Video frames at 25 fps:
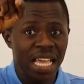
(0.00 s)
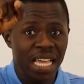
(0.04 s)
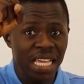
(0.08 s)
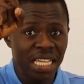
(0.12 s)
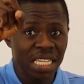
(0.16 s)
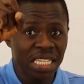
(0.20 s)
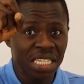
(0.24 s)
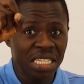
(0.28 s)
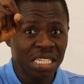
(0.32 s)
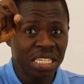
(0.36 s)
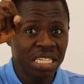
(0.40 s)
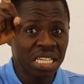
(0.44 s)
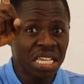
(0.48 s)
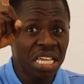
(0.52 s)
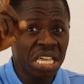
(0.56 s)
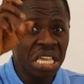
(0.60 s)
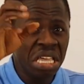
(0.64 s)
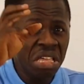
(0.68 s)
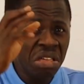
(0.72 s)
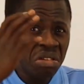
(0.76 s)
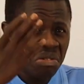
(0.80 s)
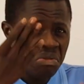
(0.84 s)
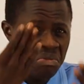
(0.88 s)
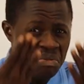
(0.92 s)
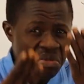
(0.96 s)
x
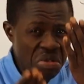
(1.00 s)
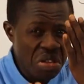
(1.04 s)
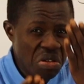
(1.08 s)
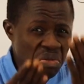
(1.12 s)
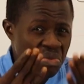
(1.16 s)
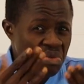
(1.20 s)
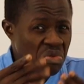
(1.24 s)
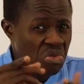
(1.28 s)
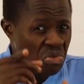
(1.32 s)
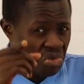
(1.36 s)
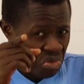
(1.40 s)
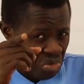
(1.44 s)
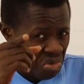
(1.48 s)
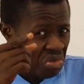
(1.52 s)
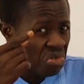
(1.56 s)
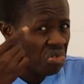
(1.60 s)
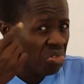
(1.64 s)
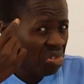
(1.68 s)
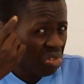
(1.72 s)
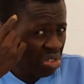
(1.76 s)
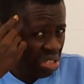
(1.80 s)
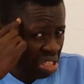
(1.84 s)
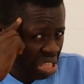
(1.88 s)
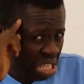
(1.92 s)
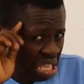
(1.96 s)
is the
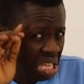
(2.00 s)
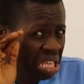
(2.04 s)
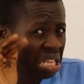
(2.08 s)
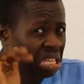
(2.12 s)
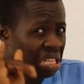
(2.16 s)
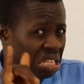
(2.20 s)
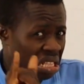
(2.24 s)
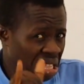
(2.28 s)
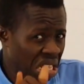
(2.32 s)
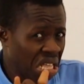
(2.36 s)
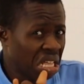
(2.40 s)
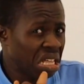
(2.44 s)
rationalized